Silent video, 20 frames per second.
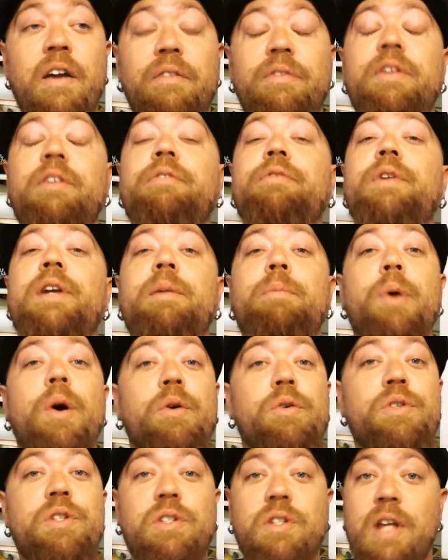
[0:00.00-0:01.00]
feel free to
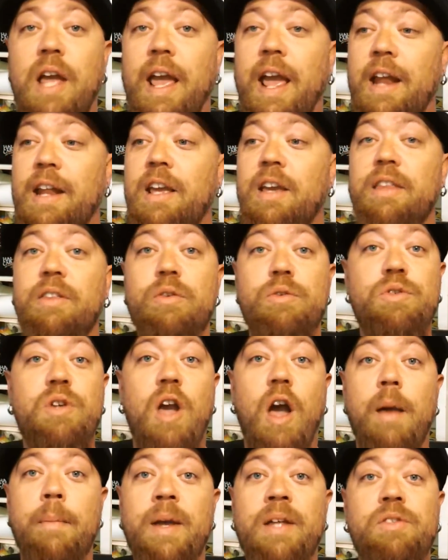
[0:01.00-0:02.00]
post any of those
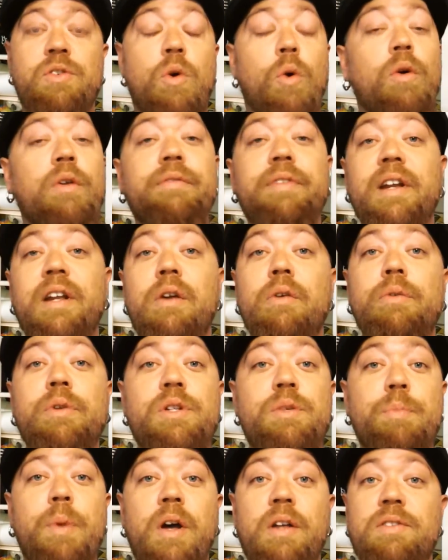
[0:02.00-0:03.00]
comments or video
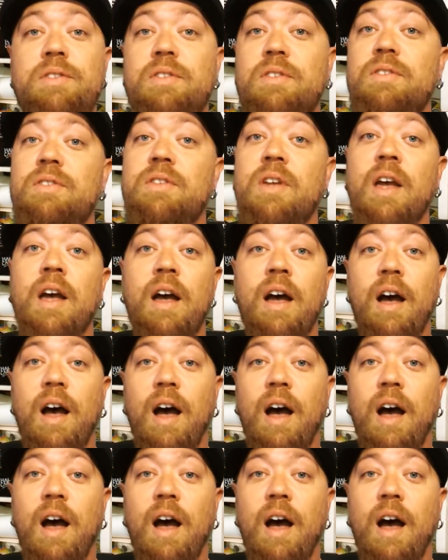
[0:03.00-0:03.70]
responses.